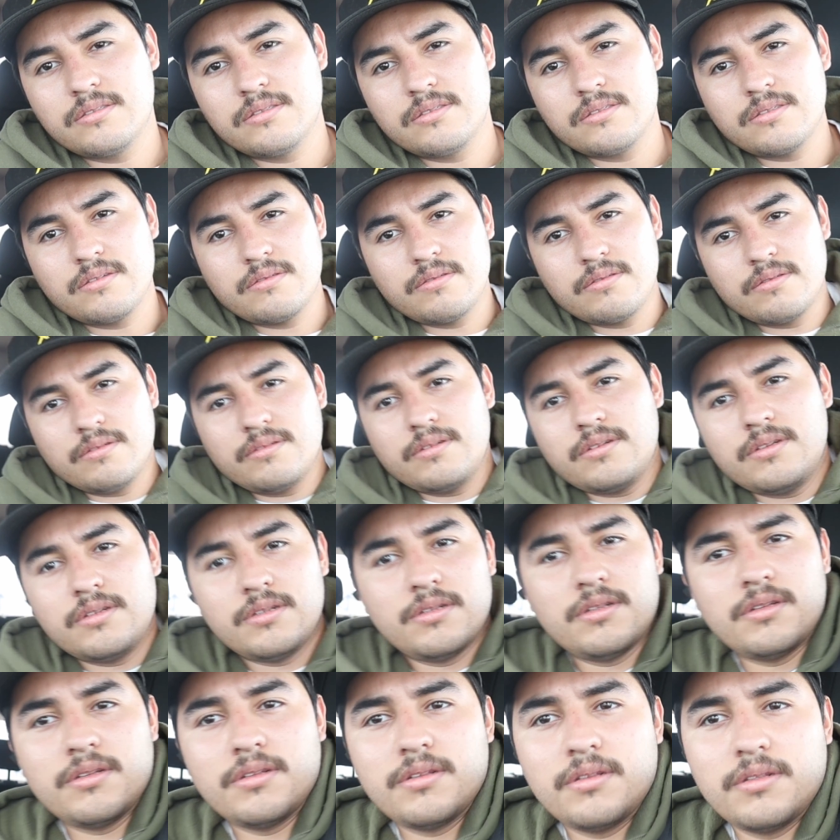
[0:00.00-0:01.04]
So,
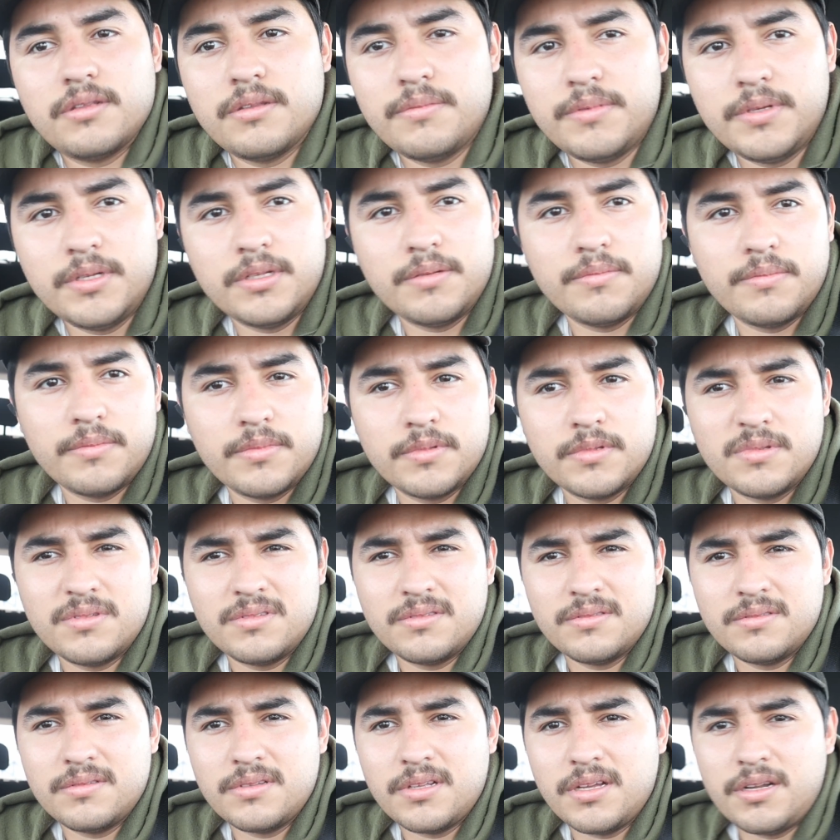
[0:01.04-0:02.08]
I mean,
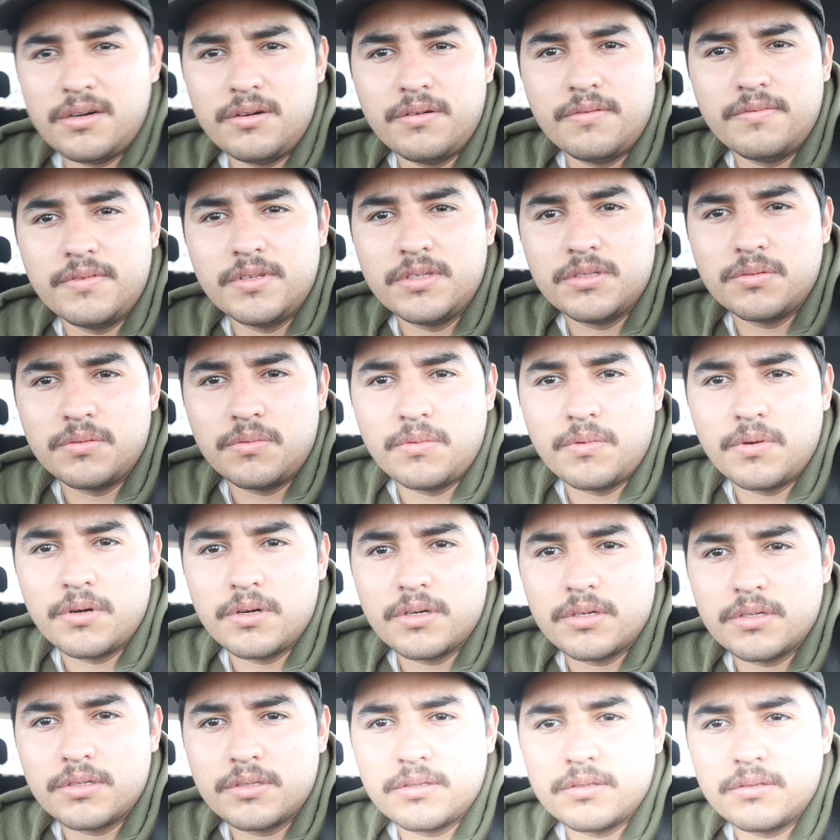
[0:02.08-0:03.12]
I don't know if this would work.
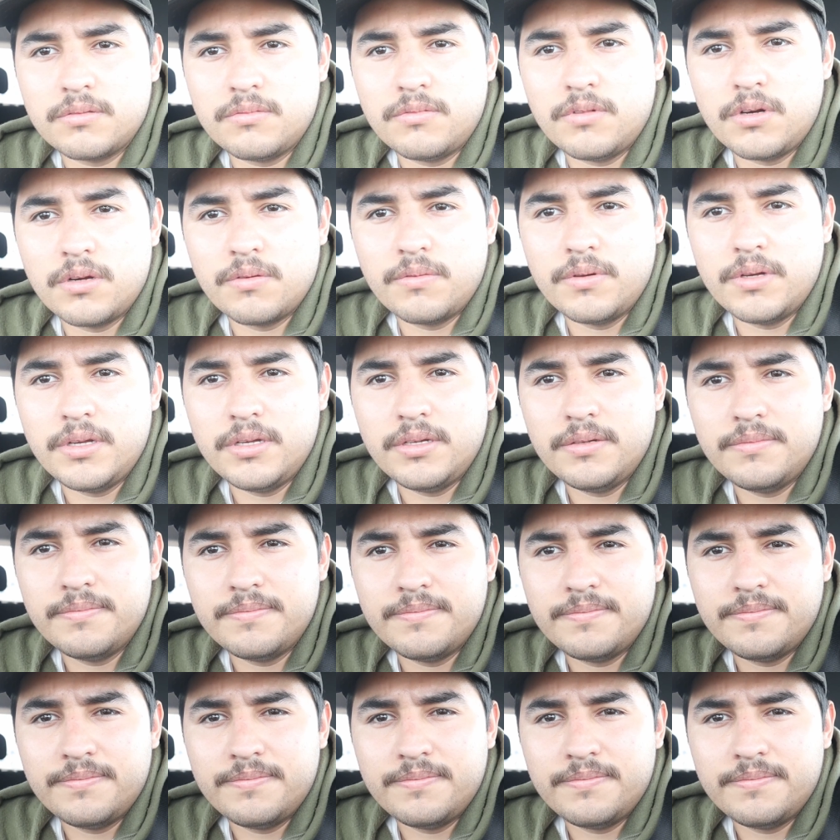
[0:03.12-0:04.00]
No way.